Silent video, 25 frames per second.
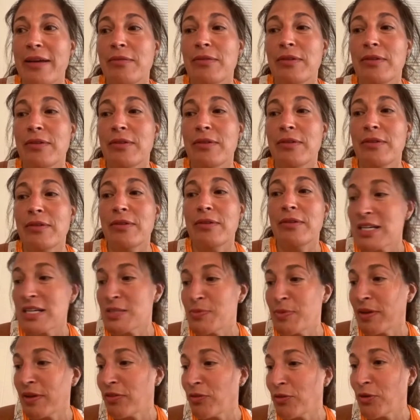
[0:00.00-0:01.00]
He walks
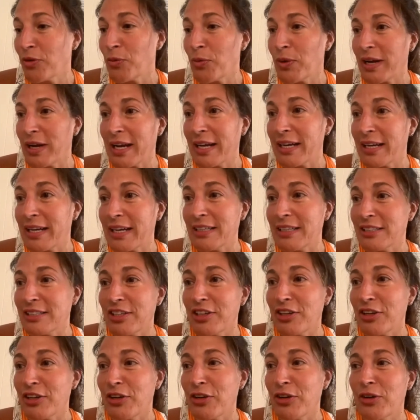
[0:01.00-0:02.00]
me through what I need to
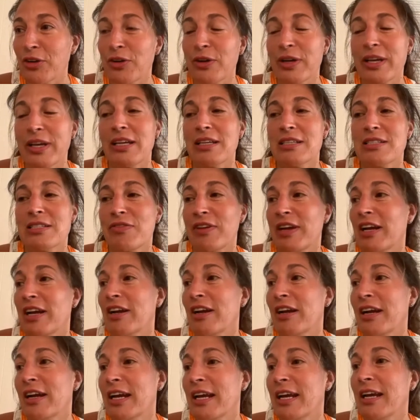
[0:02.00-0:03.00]
do. He's
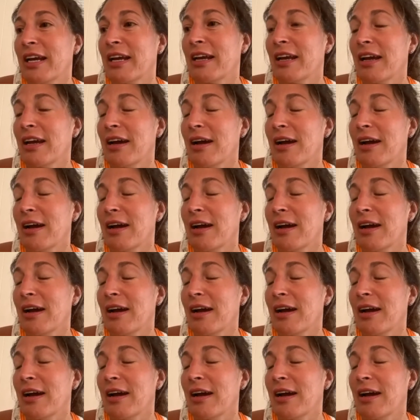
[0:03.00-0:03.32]
very,